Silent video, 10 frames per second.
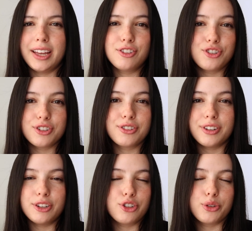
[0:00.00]
it's
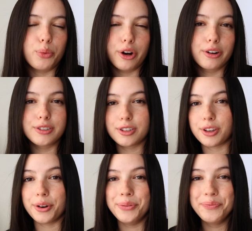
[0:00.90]
just, it just works.
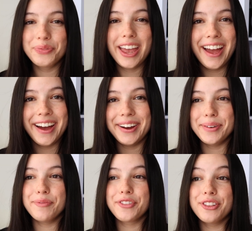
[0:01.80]
So
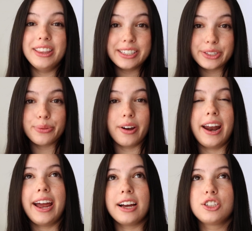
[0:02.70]
um, for this one,
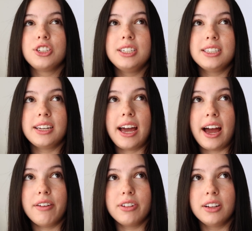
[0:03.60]
I actually did
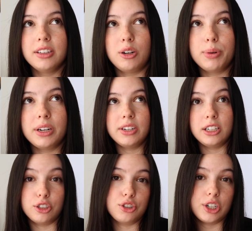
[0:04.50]
have a little an
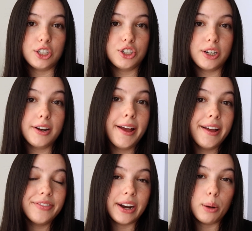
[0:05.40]
illustration
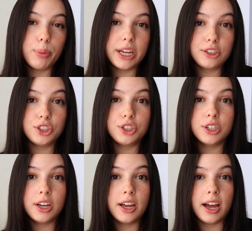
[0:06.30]
that I
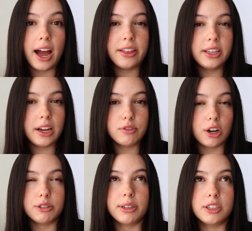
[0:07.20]
pitched. I think I've
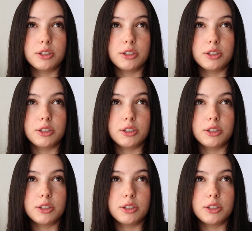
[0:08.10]
talked about